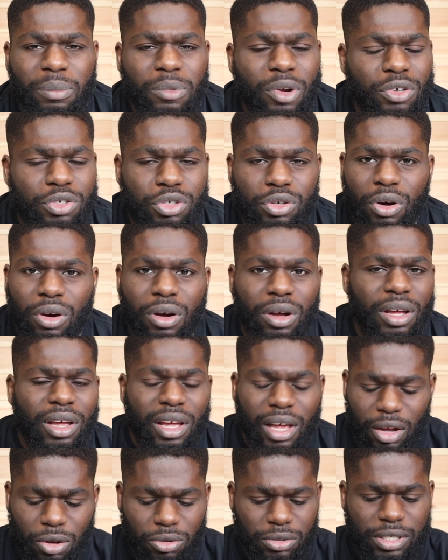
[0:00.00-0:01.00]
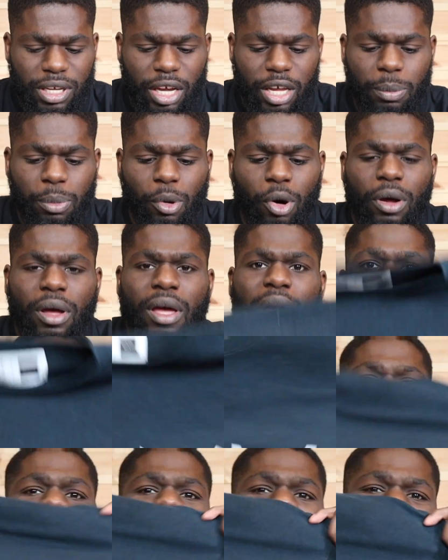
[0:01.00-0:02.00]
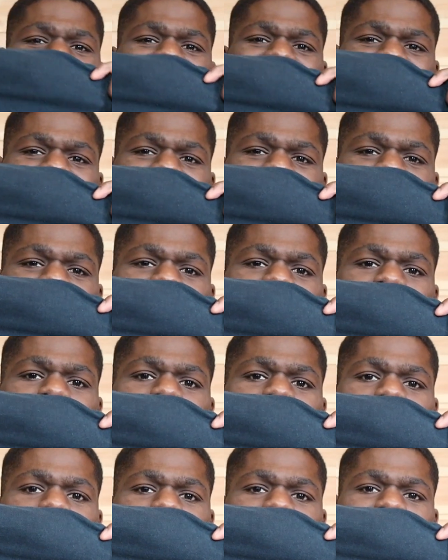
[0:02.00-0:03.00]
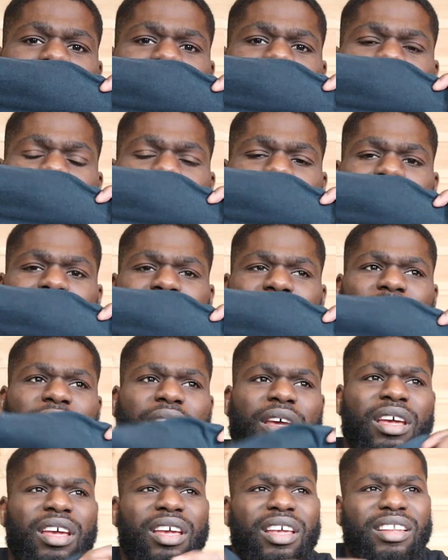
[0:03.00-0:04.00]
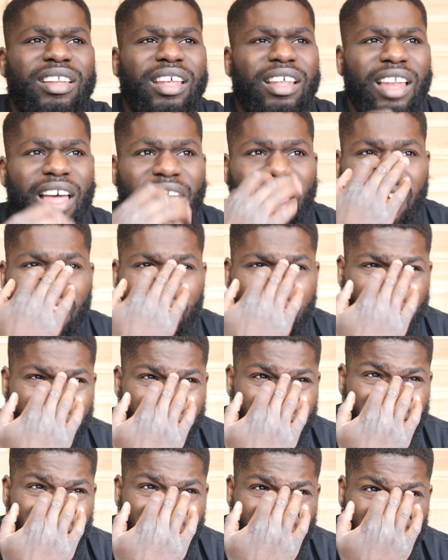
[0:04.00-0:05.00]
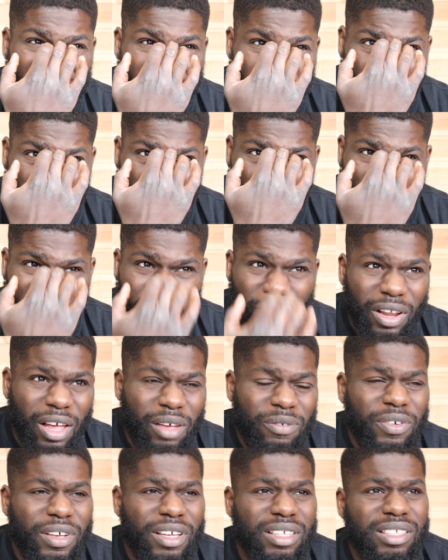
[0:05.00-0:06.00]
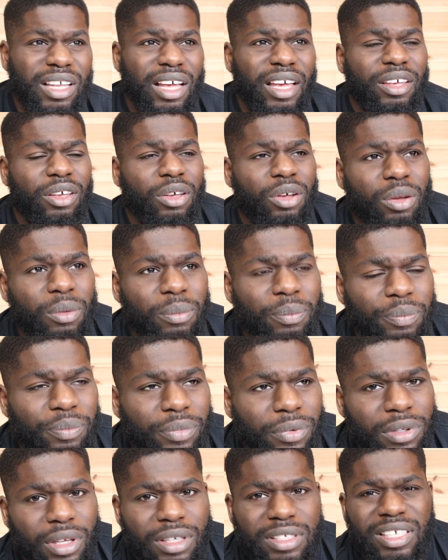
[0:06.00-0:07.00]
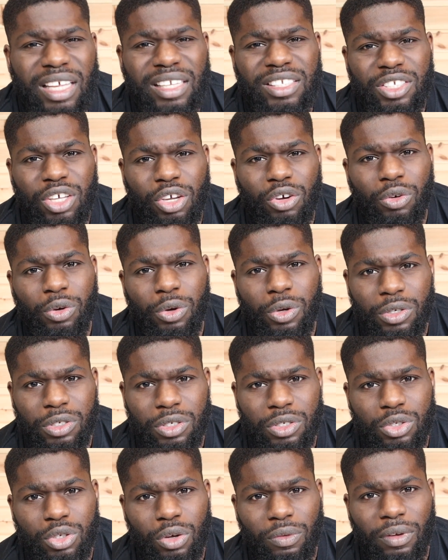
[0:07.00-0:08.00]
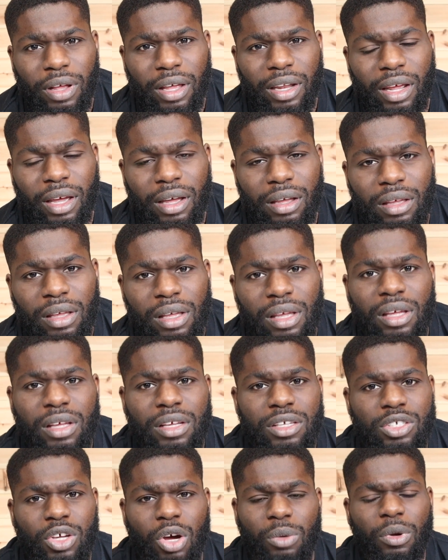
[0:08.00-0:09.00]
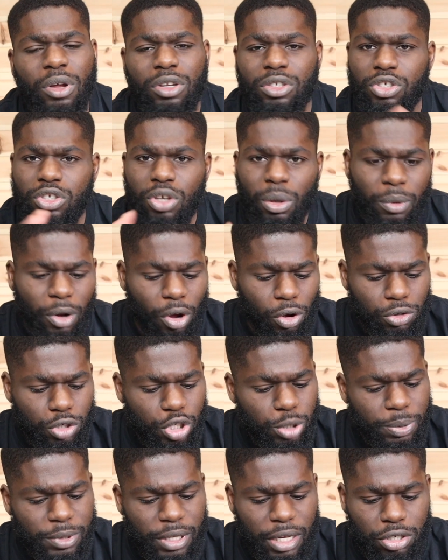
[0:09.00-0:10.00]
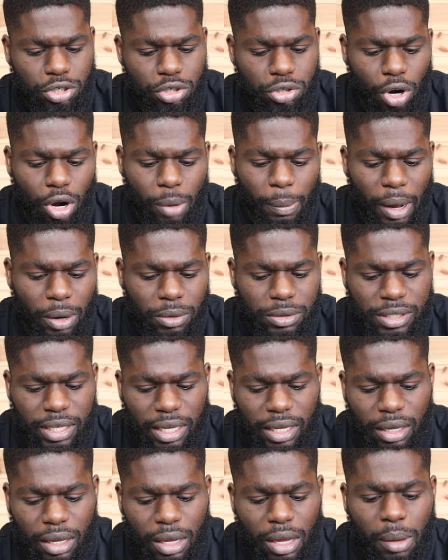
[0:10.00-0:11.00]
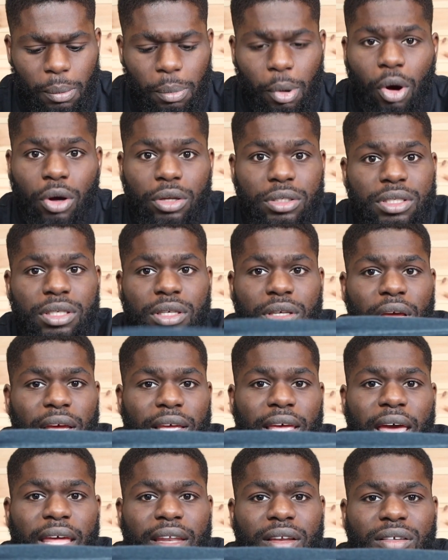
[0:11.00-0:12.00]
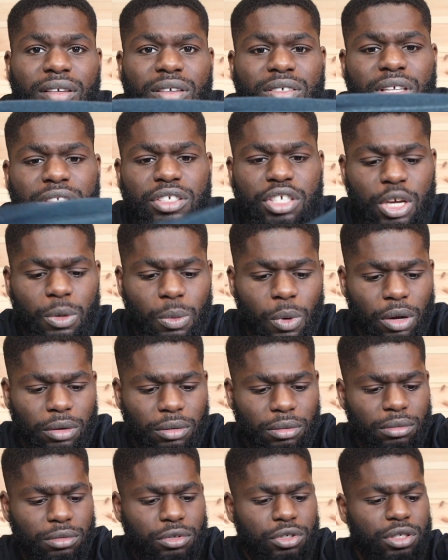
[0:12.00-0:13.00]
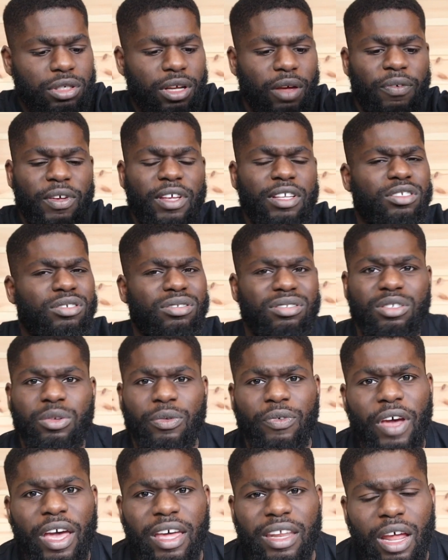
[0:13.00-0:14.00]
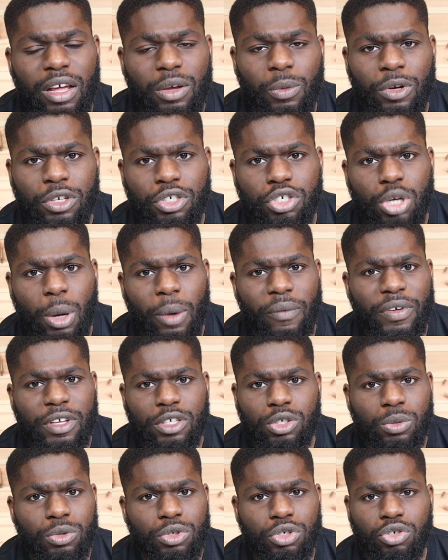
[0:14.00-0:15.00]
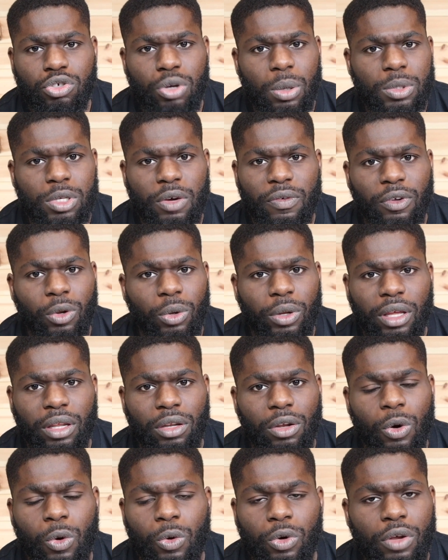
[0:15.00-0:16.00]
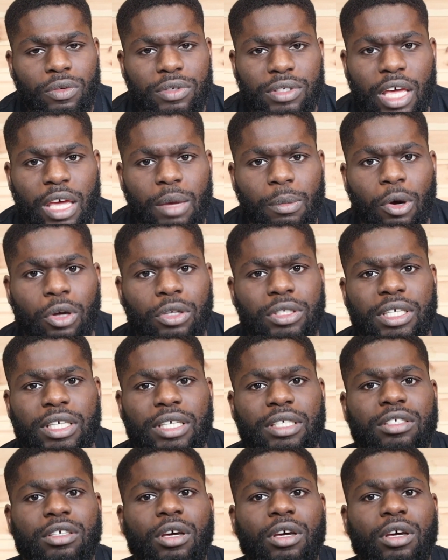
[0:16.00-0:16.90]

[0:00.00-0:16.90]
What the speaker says: I'm not sure. Couldn't tell you. But Menic Matty is like a skateboard kind of brand. They like kind of join up with like things like Santa Cruz and stuff like that. So I'm not 100% sure about it, but again, it's a cheap one. Just, I think, to be fair, in that one shot, I think someone just dropped off like a load of skateboard tees.